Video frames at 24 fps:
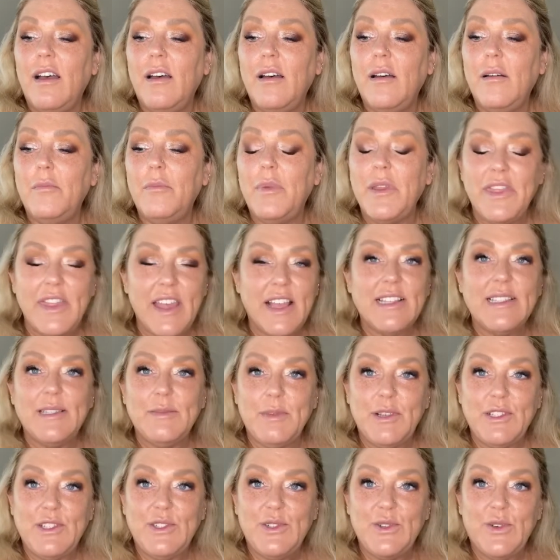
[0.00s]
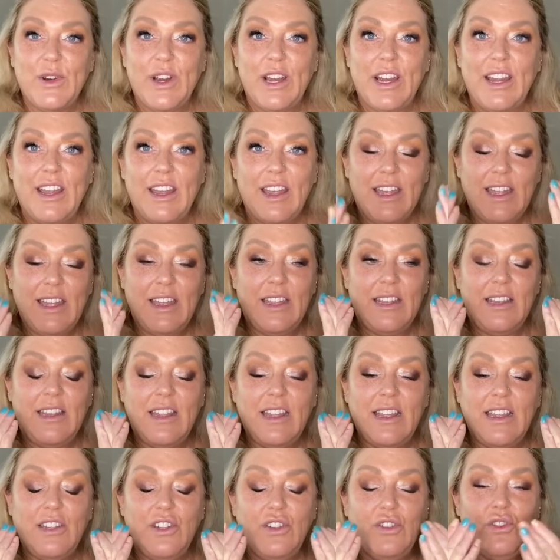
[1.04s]
But that's my story.
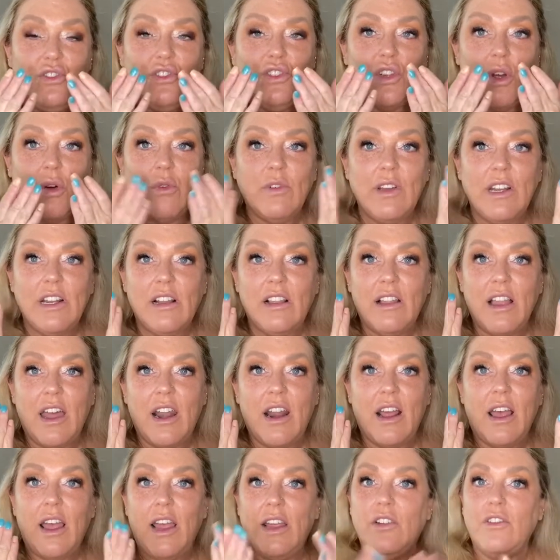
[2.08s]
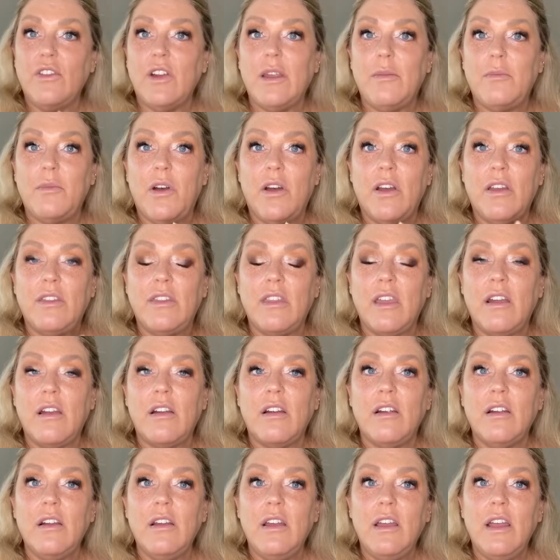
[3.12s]
You don't need a lot of eye cream on
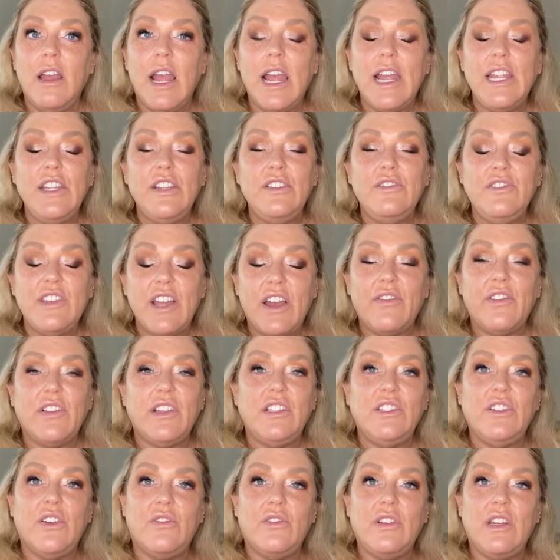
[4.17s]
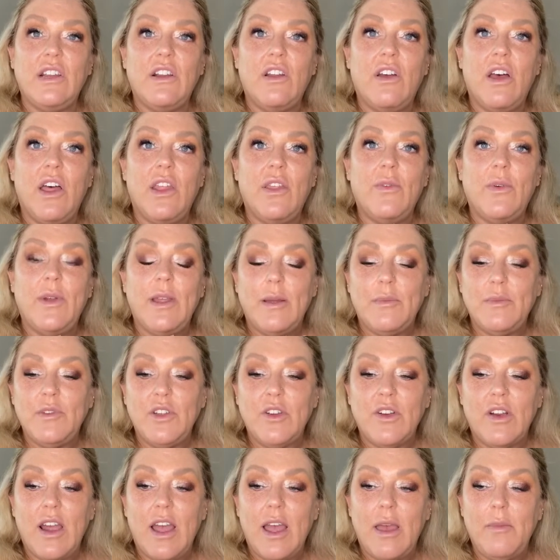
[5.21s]
there, and you definitely don't need it all the way up to
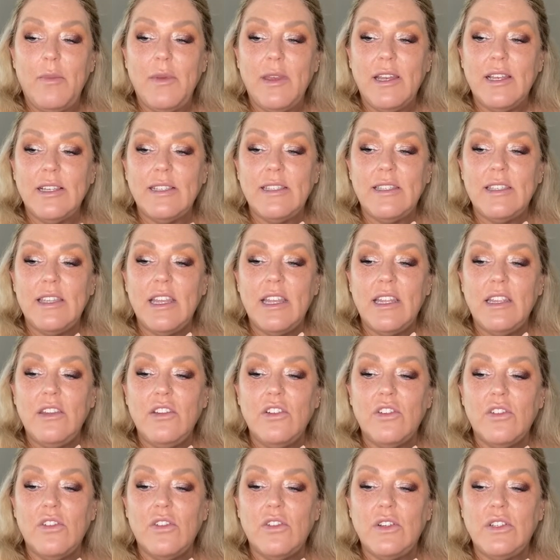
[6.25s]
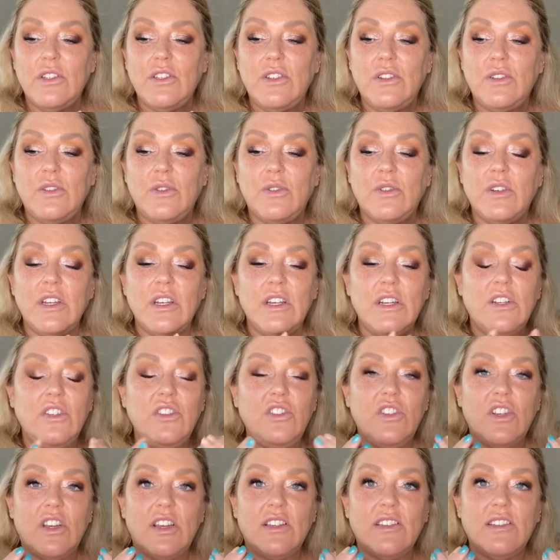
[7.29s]
your eye, because then you're going to
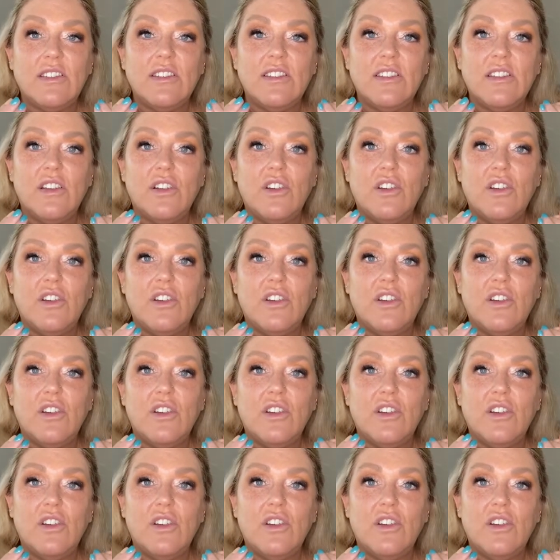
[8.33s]
just